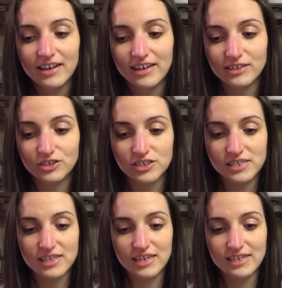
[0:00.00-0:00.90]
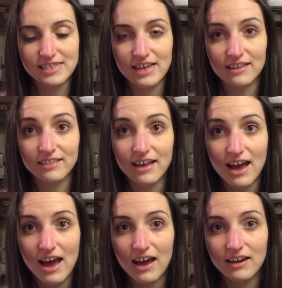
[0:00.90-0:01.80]
and just things like
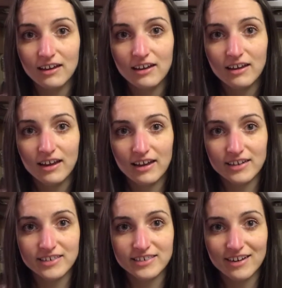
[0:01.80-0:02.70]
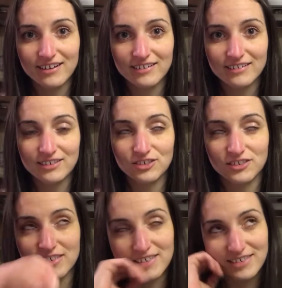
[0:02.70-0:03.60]
that. And it
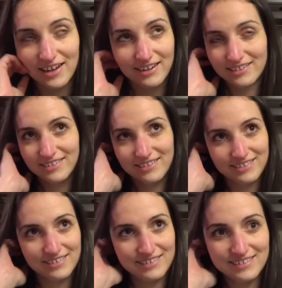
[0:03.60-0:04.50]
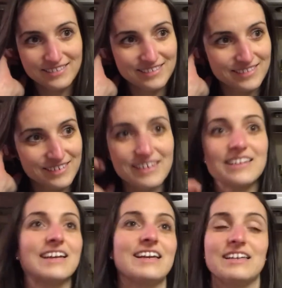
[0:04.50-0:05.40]
just
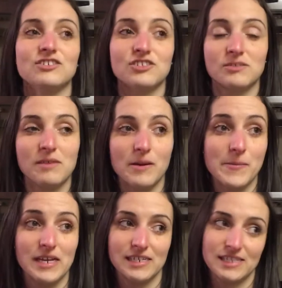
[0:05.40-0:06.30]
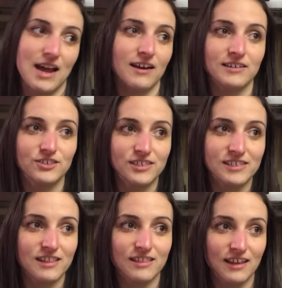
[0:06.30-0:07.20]
it just made me excited just
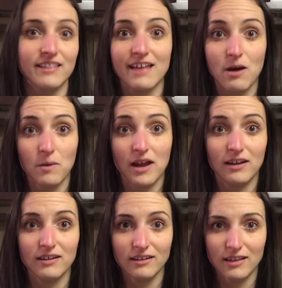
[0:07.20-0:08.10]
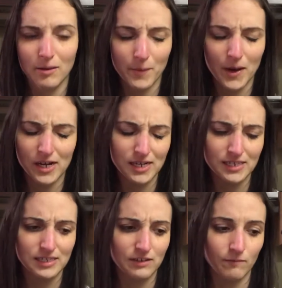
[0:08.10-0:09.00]
to think that way, and in that
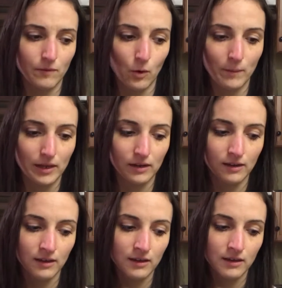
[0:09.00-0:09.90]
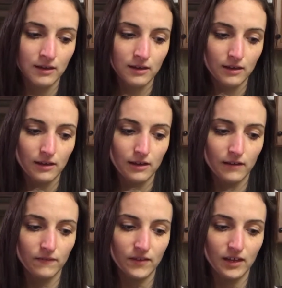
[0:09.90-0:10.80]
positive moment.
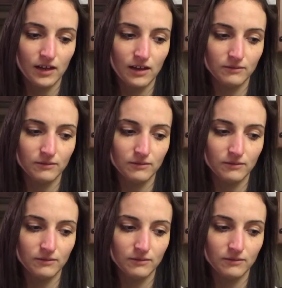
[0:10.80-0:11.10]
And then